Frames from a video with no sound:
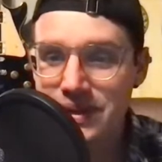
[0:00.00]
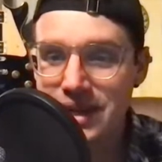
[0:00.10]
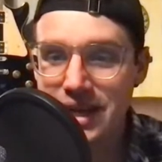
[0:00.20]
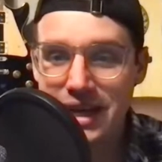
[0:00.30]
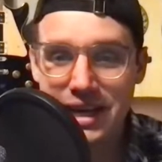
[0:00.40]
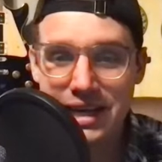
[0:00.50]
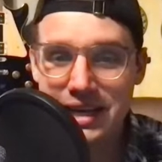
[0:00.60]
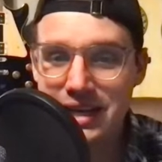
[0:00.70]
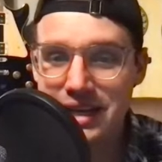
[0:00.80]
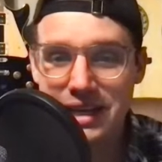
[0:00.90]

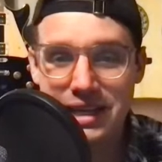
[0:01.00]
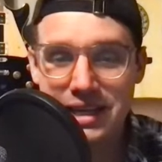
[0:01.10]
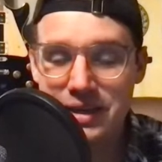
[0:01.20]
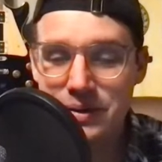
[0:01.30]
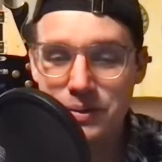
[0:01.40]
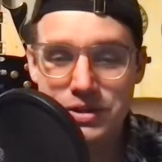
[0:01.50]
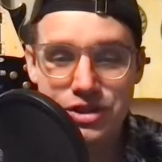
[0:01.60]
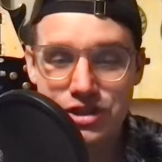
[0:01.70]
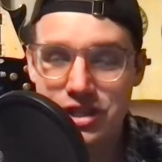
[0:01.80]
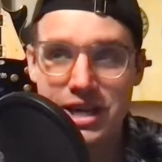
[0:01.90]
and was
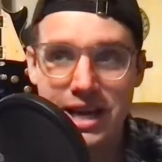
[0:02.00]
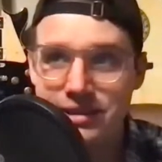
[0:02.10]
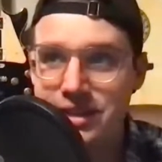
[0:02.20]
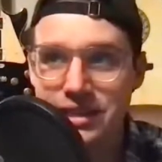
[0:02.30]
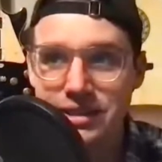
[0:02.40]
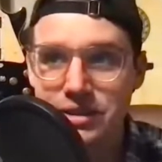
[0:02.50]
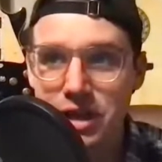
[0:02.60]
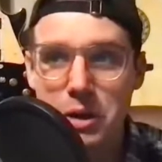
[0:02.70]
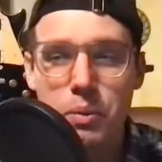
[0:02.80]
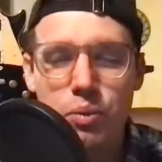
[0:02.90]
just connecting
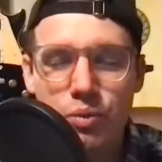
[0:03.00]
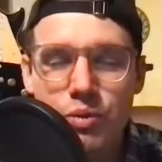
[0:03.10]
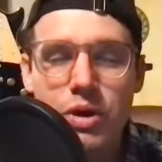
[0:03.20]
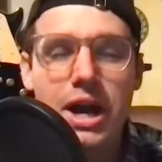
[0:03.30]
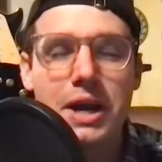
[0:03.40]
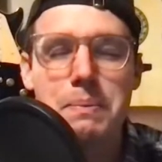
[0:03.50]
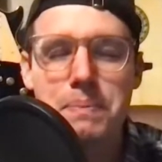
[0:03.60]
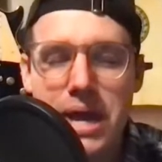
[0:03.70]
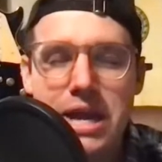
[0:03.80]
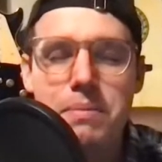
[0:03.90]
like a
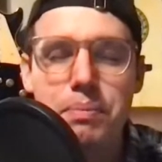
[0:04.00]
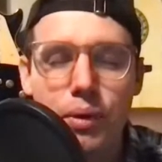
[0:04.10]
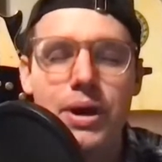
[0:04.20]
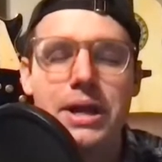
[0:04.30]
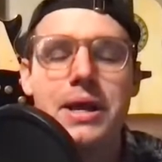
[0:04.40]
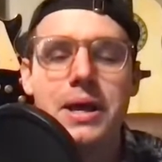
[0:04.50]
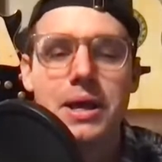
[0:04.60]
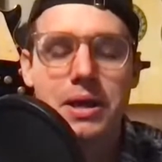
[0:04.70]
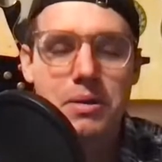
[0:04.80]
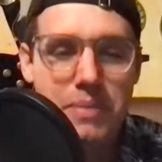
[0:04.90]
pinpoint
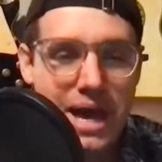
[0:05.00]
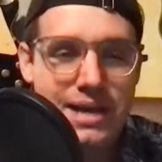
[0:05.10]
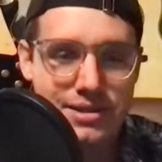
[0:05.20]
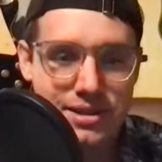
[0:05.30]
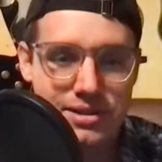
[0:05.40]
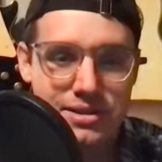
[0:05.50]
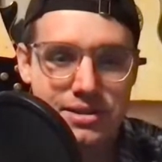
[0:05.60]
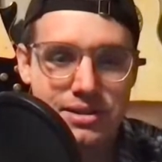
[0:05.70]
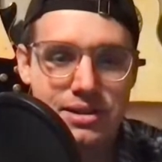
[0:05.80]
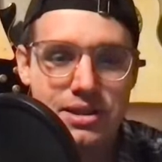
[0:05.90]
passes.
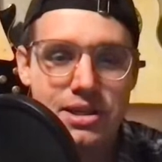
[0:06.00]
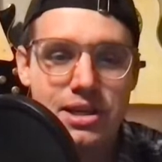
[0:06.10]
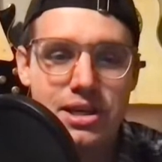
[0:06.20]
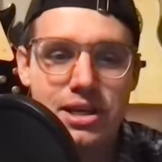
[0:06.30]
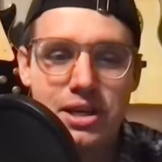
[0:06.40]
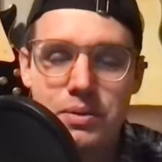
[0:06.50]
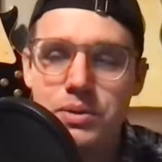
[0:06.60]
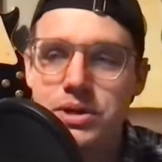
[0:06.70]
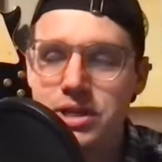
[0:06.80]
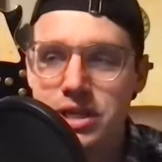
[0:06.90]

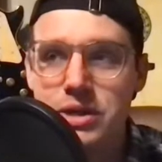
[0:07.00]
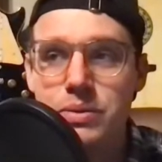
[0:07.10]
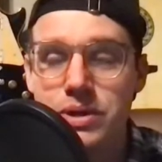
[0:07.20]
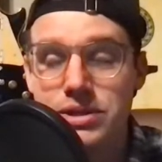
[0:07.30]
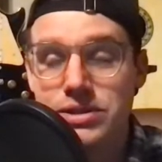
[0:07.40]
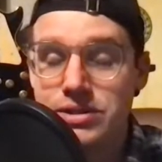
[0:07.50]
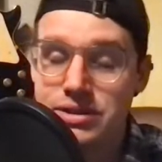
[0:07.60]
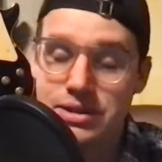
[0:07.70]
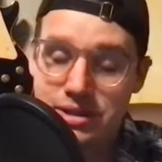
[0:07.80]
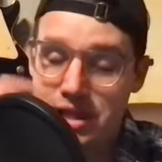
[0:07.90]
He was
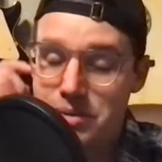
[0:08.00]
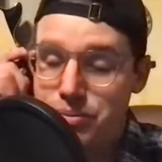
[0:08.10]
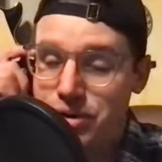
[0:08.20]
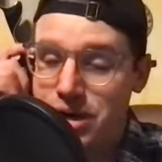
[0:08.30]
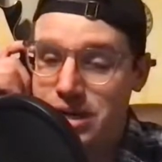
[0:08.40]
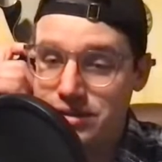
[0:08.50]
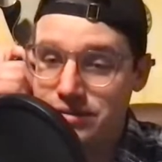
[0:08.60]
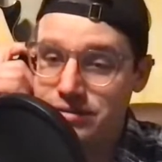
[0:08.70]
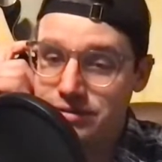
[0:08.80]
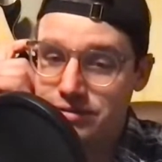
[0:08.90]
impressive,
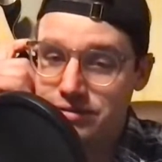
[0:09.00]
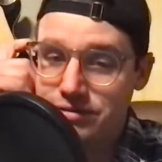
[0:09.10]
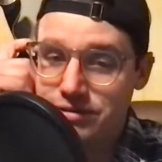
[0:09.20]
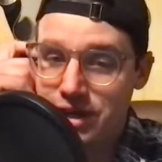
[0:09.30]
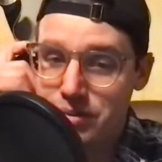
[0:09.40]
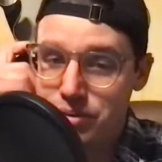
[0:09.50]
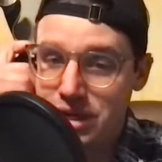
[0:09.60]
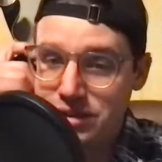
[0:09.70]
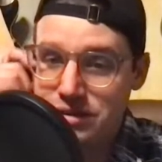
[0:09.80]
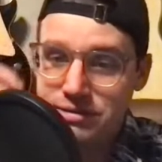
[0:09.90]
very
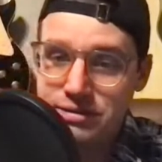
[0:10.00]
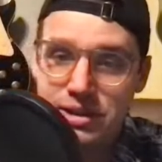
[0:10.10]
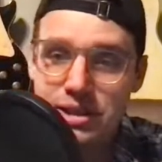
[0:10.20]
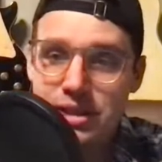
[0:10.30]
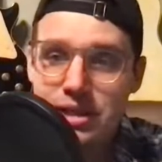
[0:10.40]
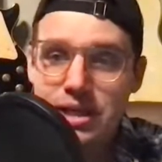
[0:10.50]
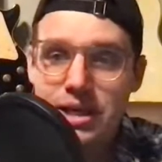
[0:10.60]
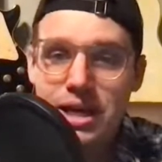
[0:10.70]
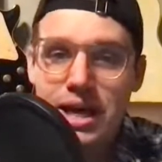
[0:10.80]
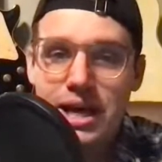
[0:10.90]
impressive.
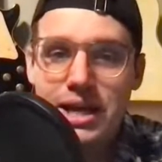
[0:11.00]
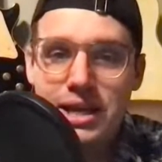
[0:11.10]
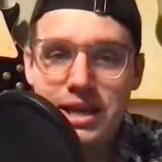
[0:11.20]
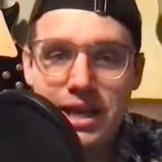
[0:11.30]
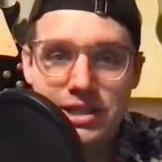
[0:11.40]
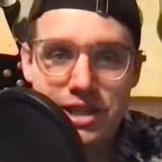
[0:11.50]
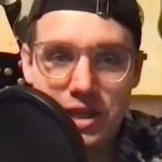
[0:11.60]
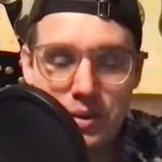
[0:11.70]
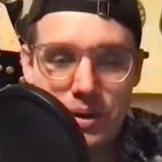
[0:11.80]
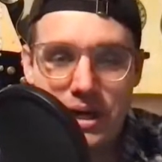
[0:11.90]
Next
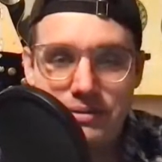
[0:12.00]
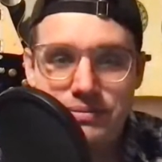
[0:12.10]
takeaway,